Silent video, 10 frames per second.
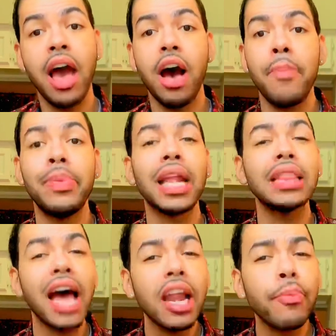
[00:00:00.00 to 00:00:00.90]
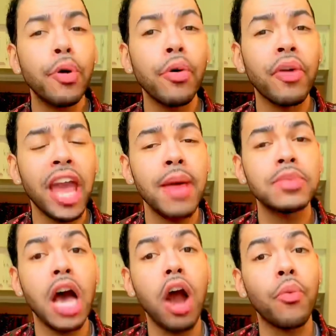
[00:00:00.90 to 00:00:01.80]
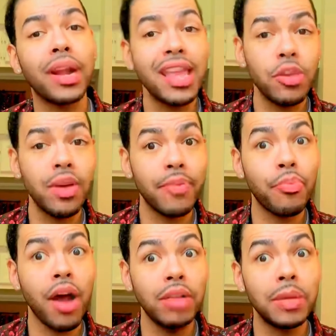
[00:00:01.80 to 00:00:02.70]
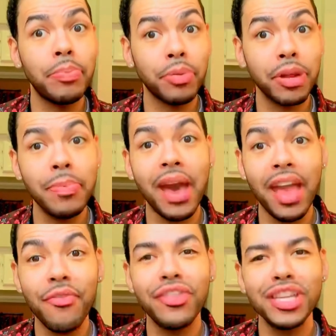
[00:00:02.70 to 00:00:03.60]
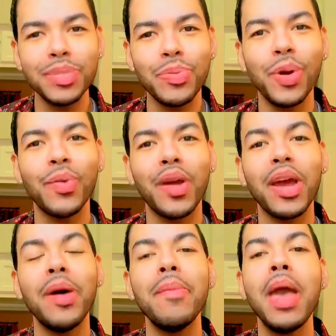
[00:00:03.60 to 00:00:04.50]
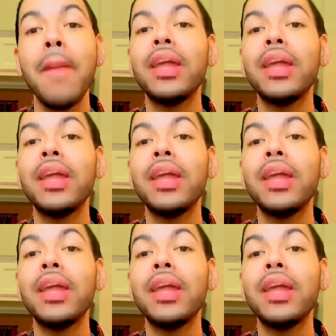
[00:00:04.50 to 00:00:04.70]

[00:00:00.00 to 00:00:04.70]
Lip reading: But a lot of programs already, you have probably prepaid for this program.